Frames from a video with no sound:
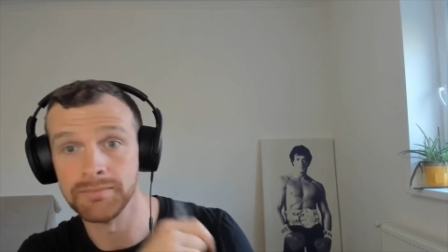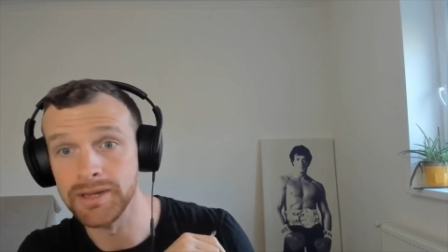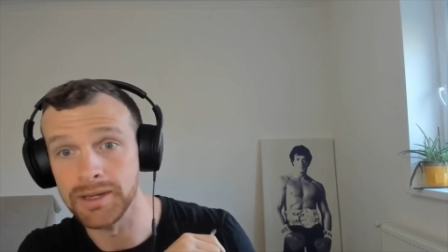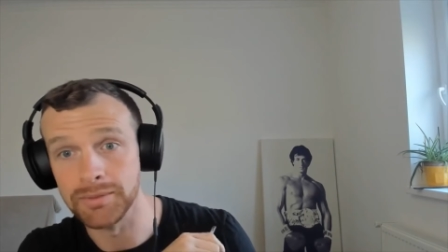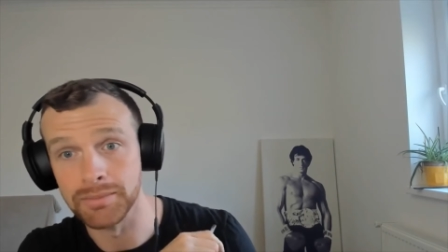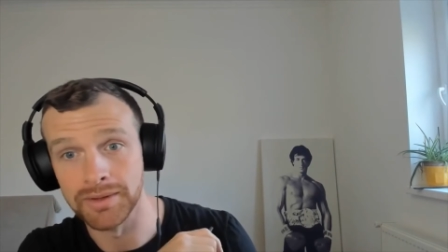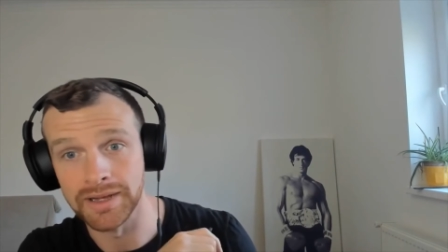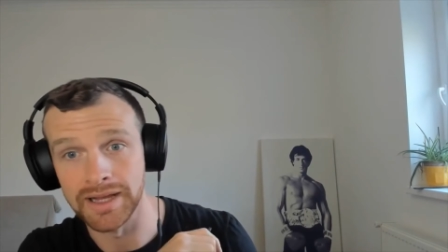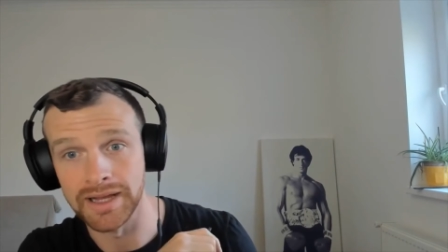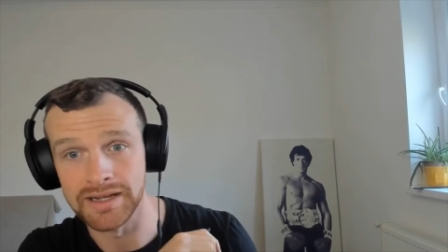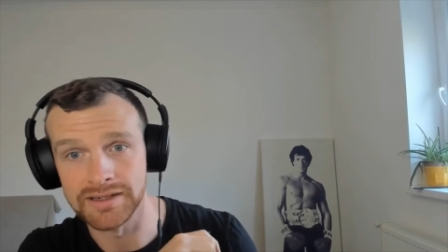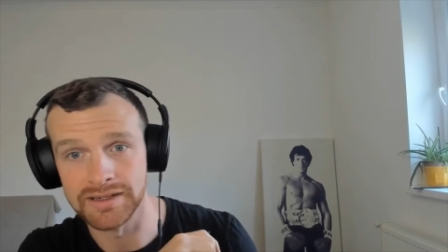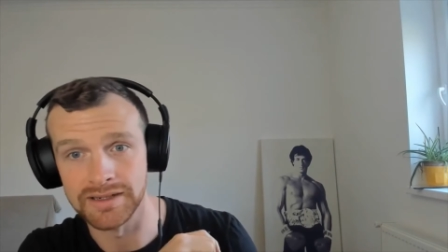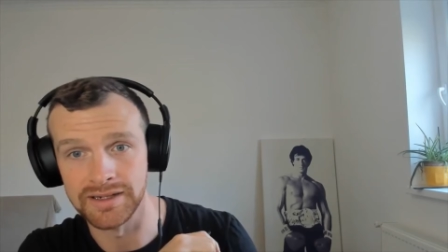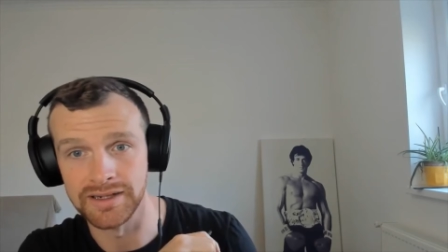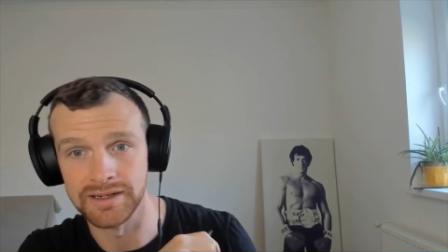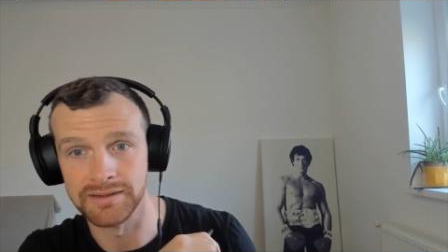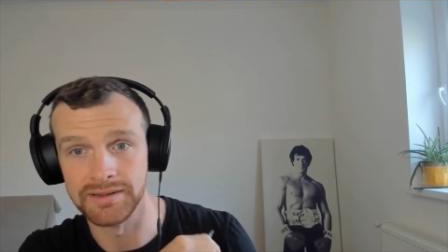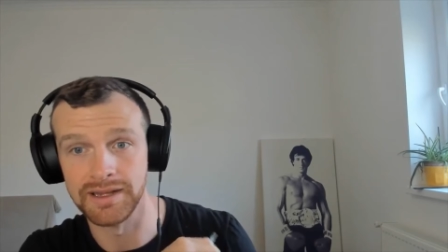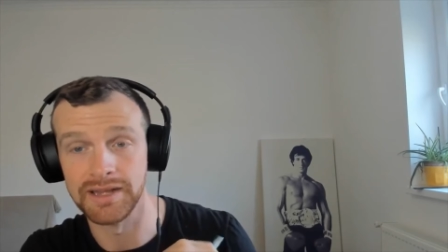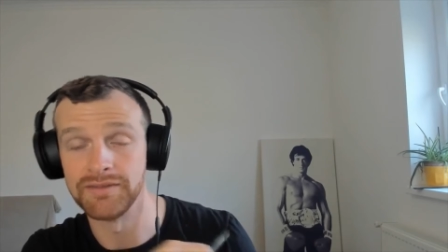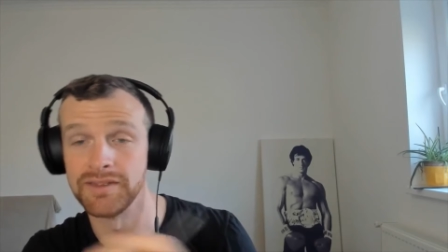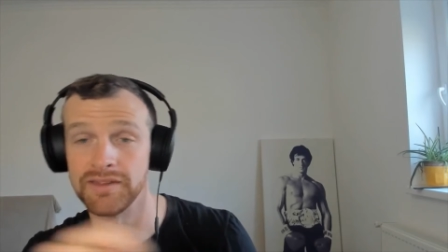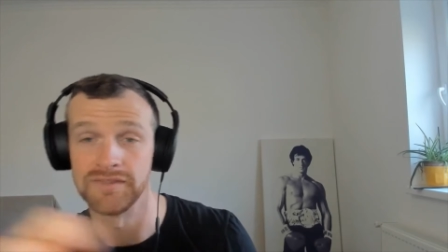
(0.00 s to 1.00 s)
people actually
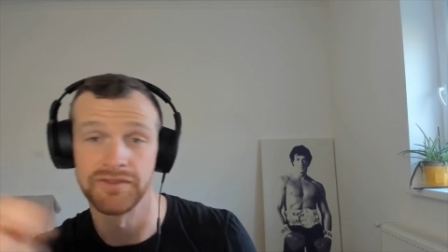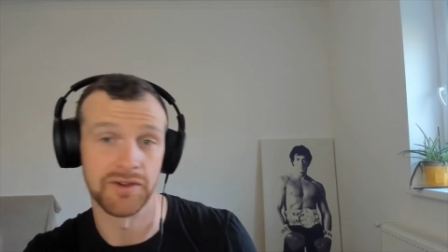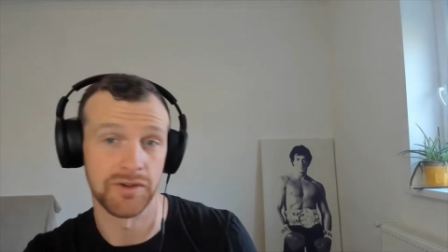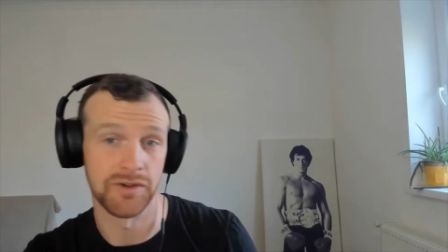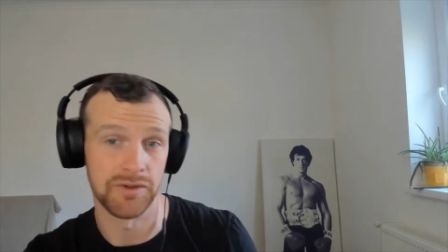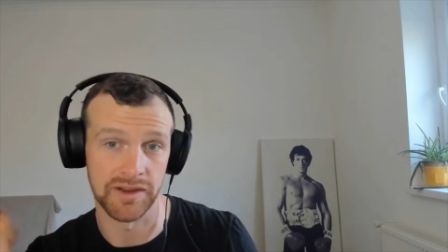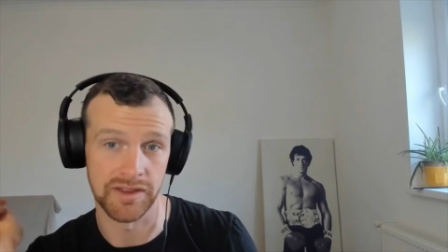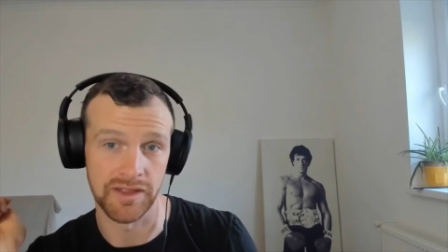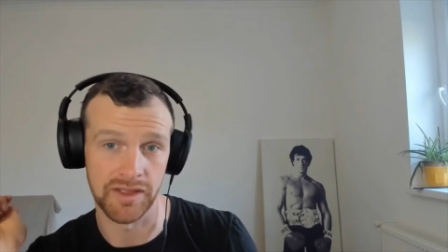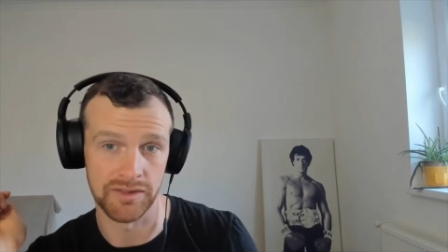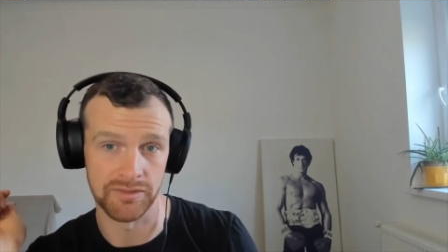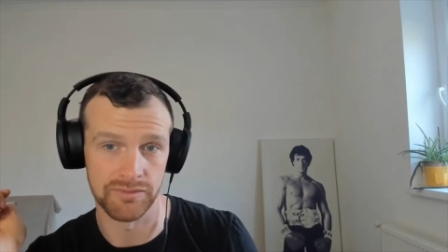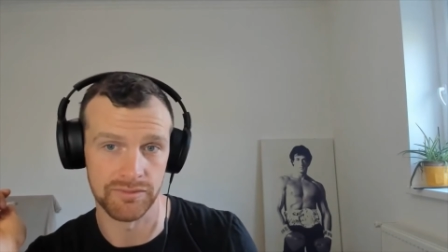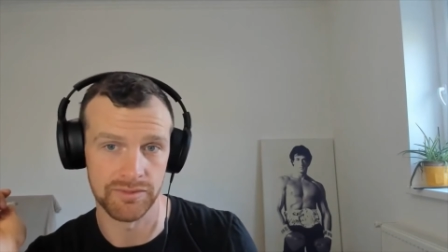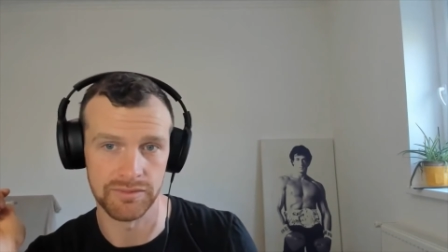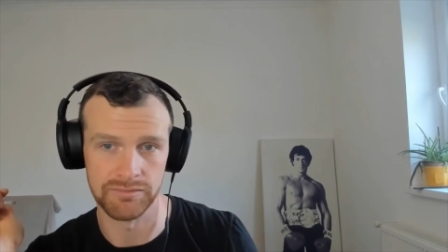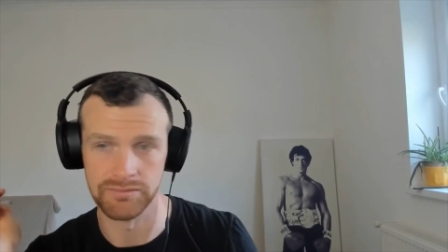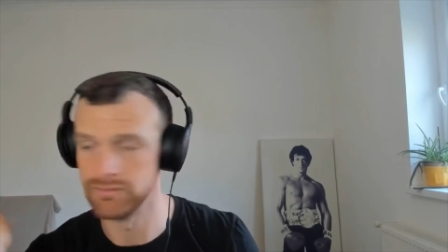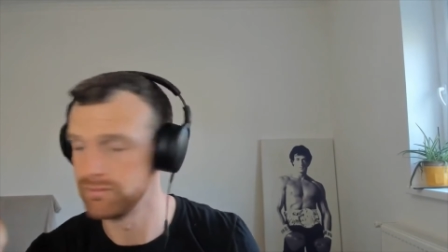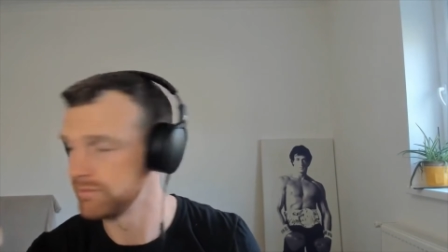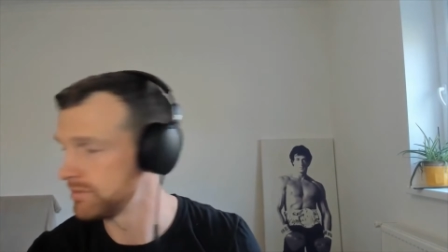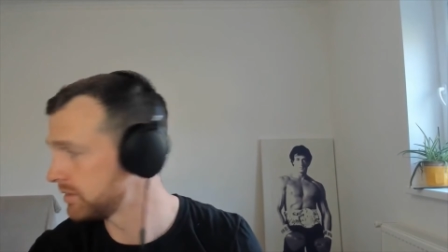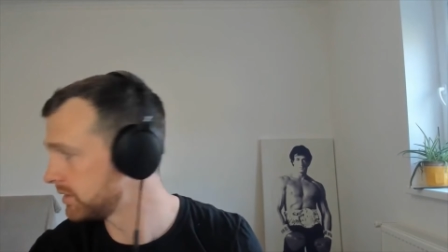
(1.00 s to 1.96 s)
leave their phone in the other room,